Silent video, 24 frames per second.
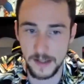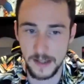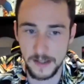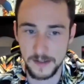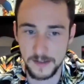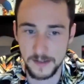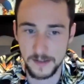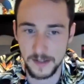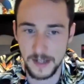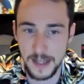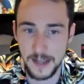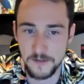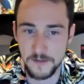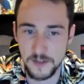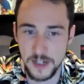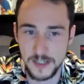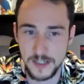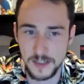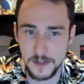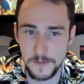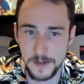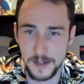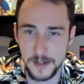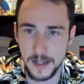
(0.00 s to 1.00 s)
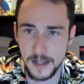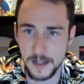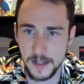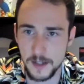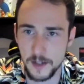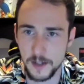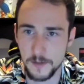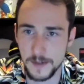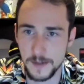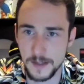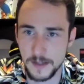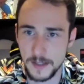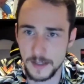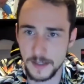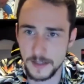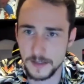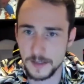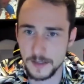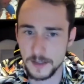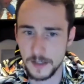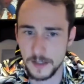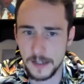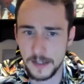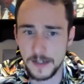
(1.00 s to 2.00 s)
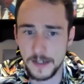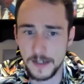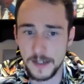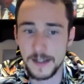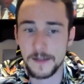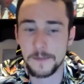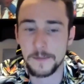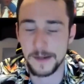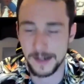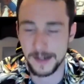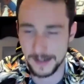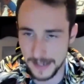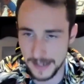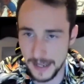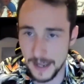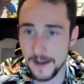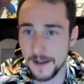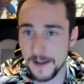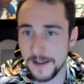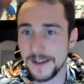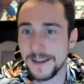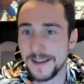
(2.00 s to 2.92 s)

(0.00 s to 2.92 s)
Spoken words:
in the live chat is going to be like, you mean this, you idiot? I'm like, yeah.